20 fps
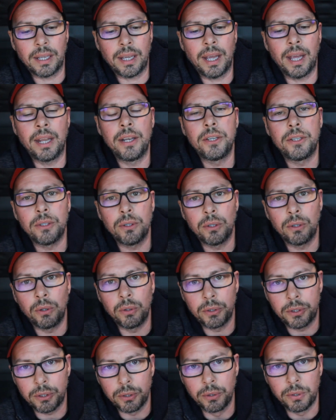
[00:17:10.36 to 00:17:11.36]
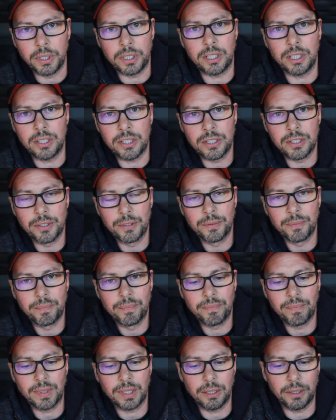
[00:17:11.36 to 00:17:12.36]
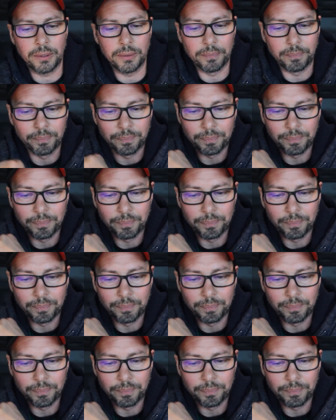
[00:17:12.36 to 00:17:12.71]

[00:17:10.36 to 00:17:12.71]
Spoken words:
and the authorities, you know.